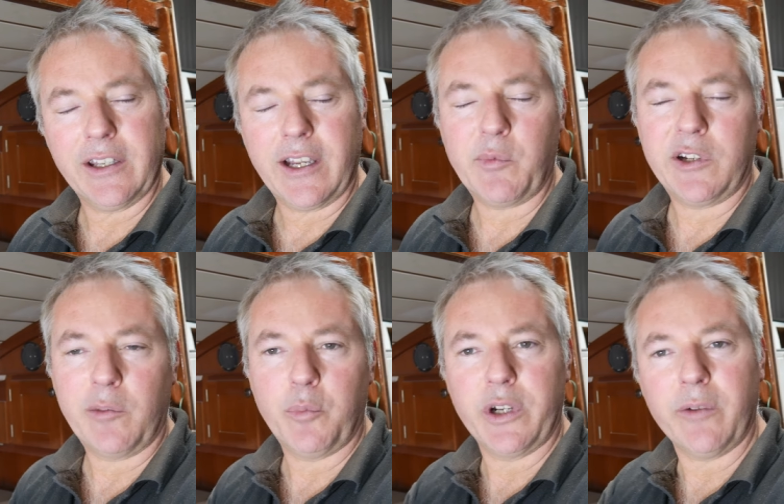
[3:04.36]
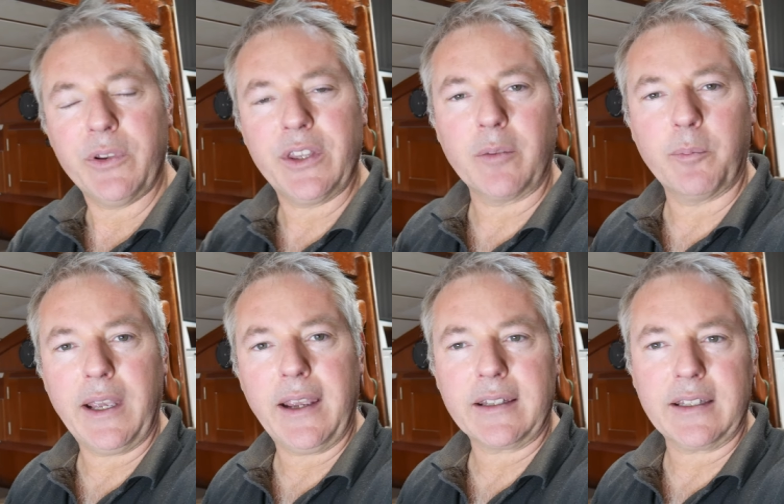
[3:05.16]
it, and when I put everything
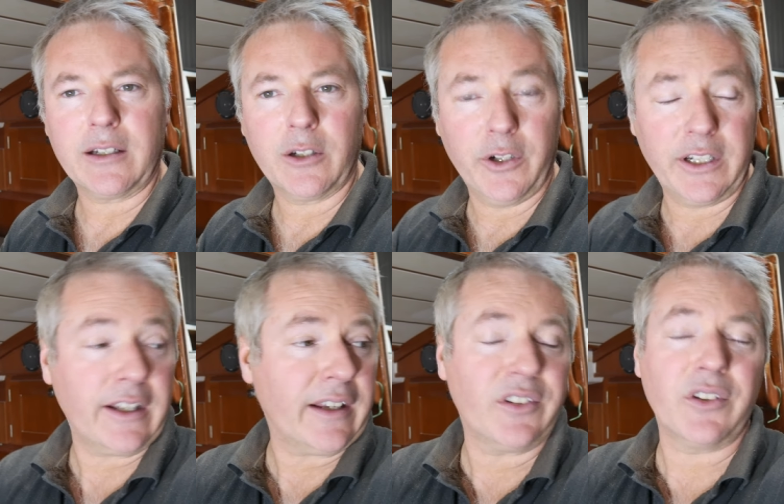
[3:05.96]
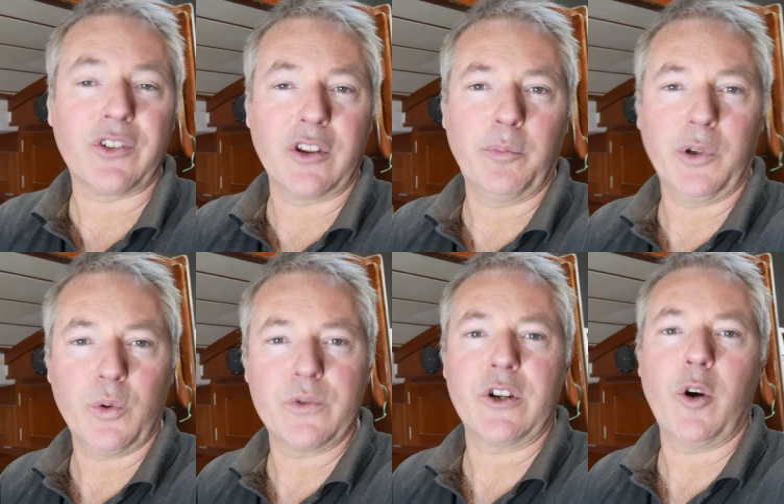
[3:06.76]
back, including access to the
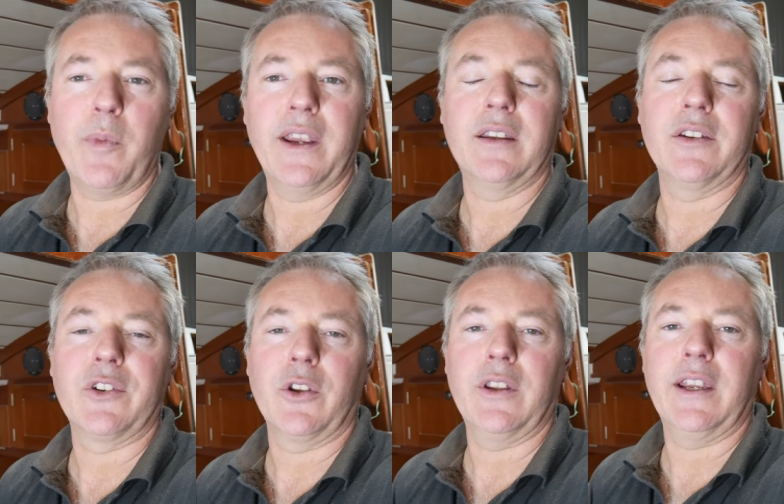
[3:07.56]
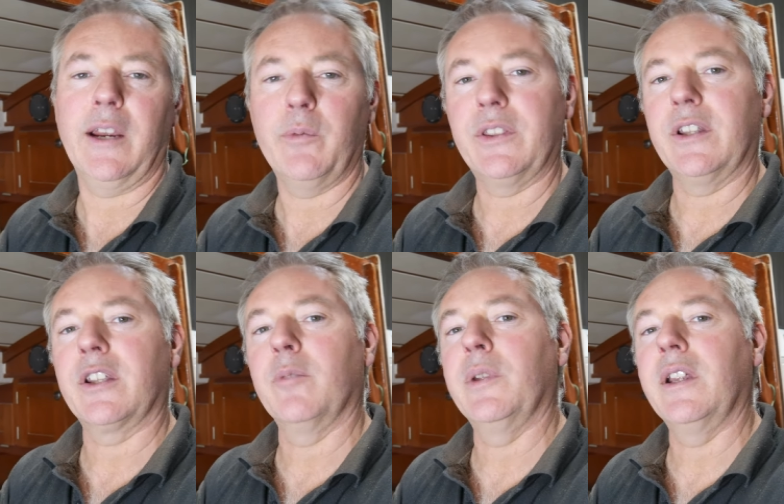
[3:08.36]
bilge, I'll make it so that everything
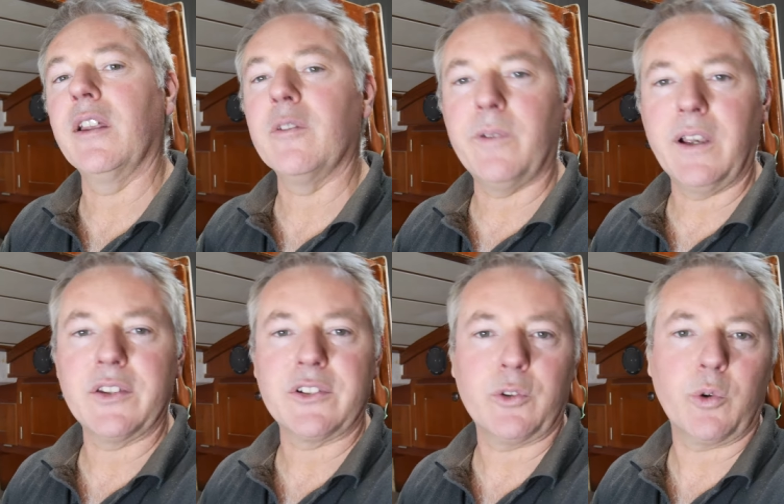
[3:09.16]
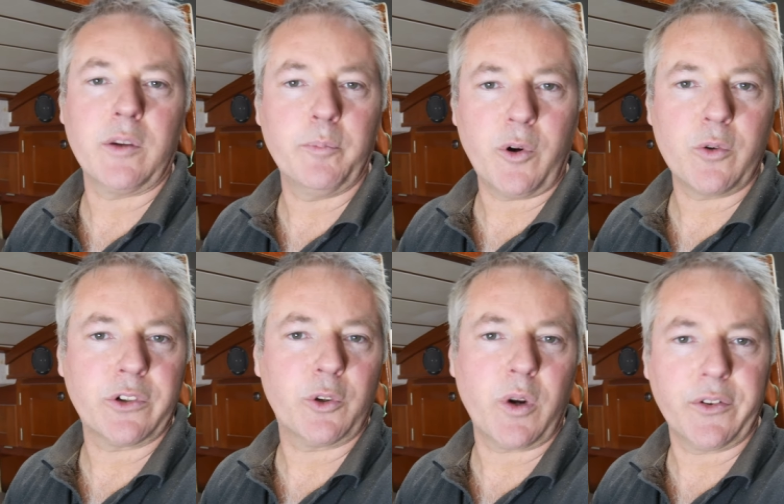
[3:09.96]
can be unfastened or
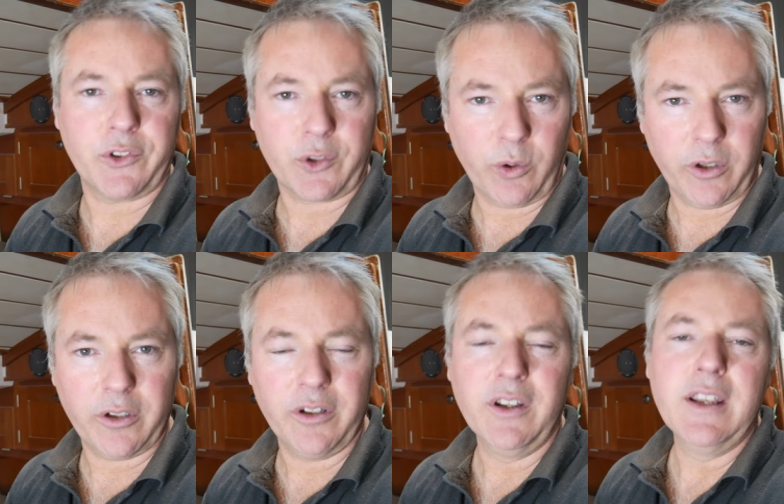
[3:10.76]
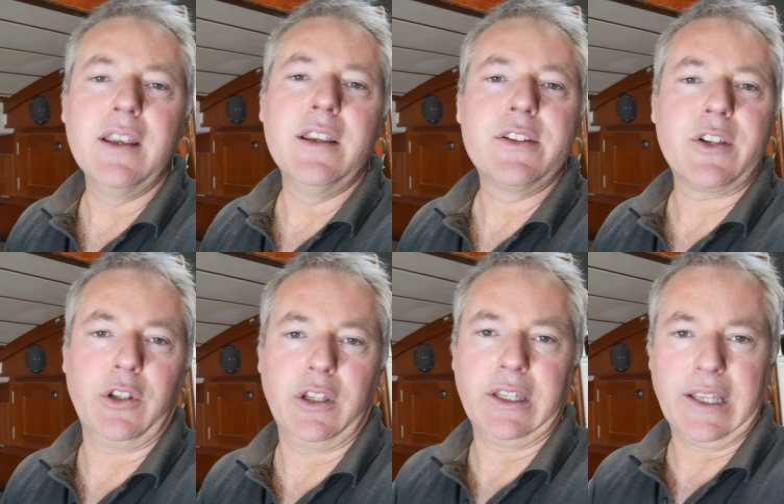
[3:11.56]
unbolted or unscrewed, so
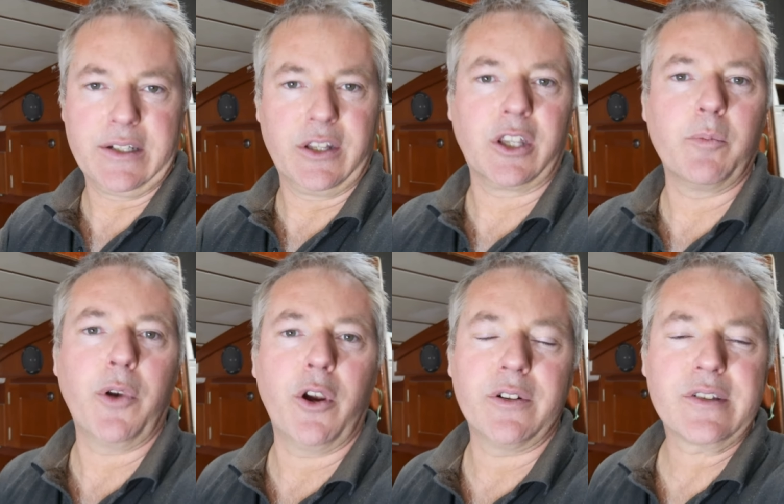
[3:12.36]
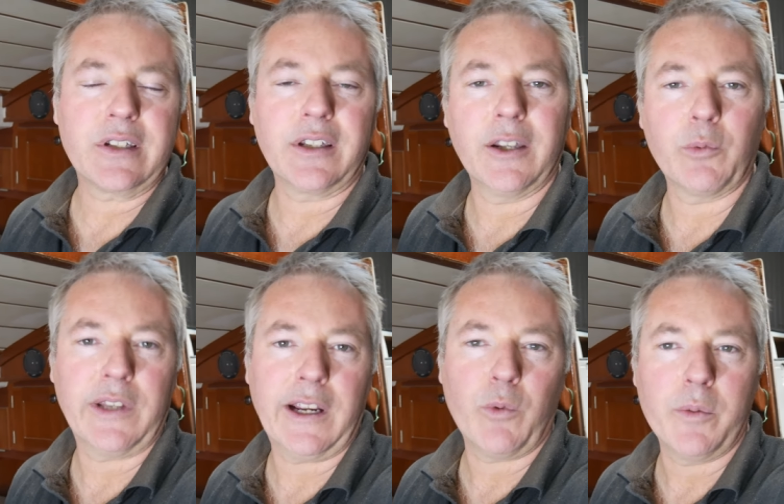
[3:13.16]
that you can get to the components again
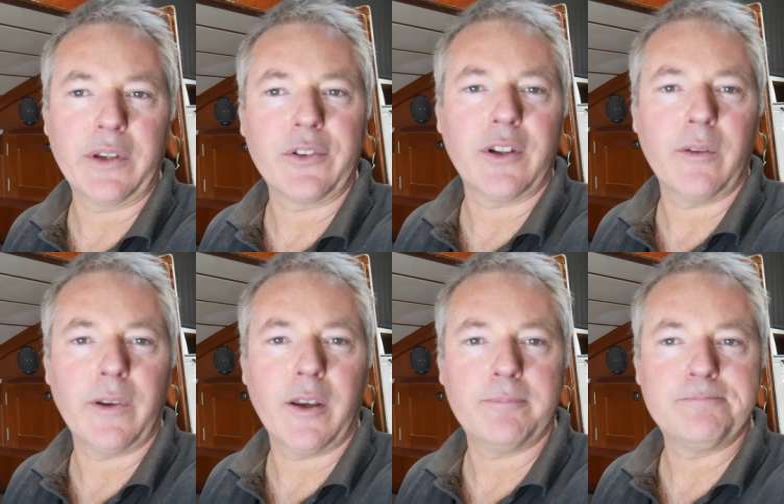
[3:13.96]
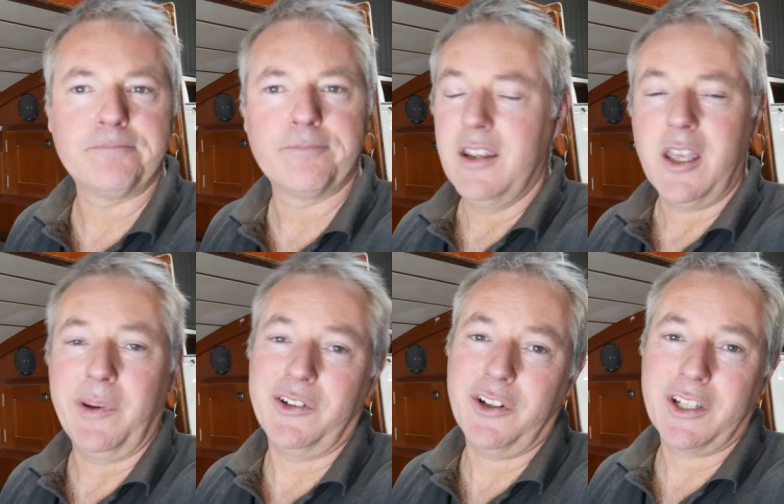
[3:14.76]
without ripping stuff up. I
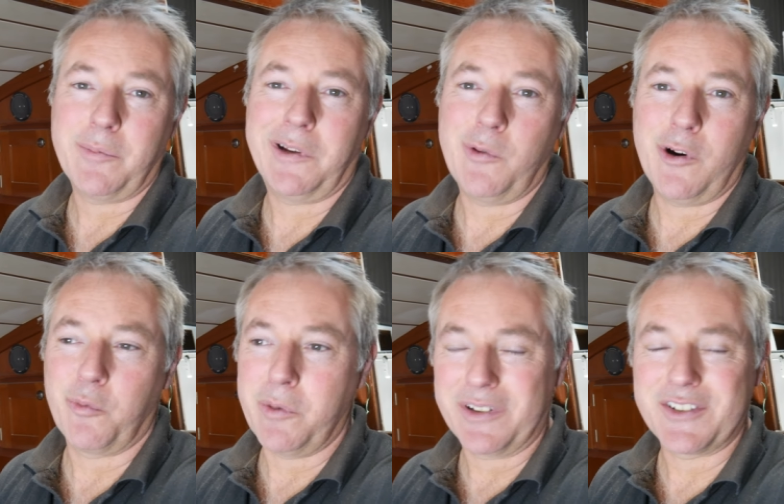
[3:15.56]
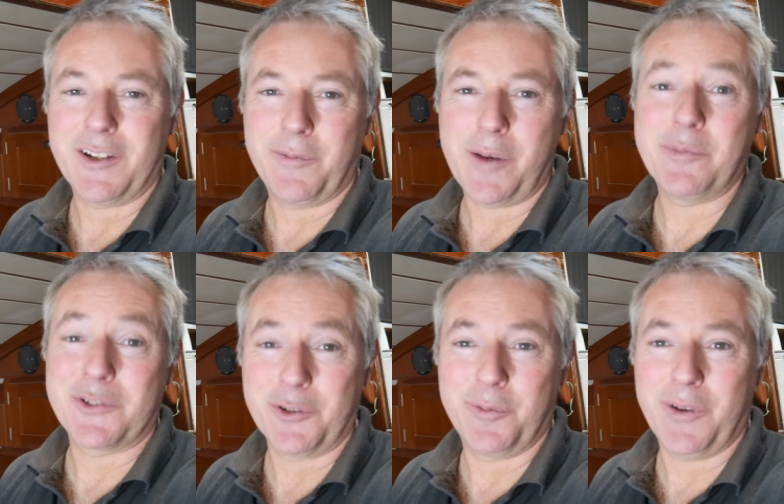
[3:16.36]
mean, don't get me wrong, ripping stuff up is
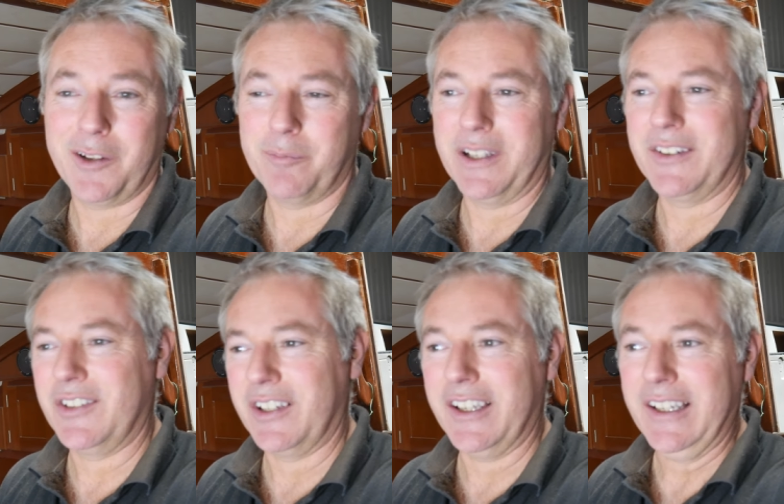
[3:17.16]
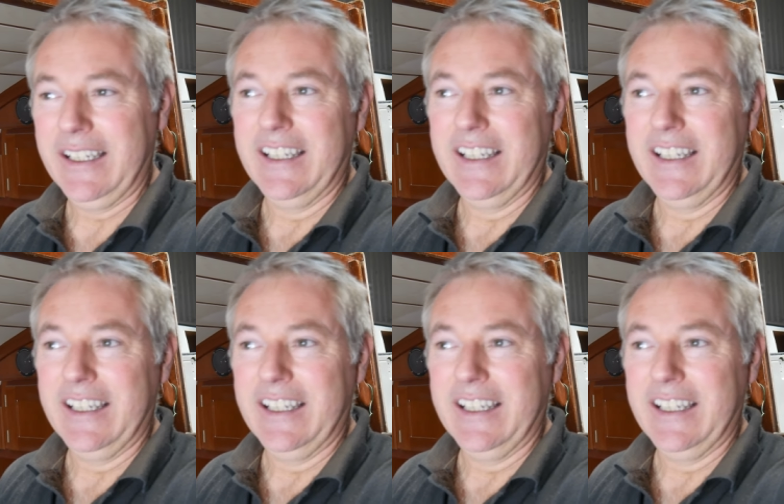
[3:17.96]
good fun, but uh,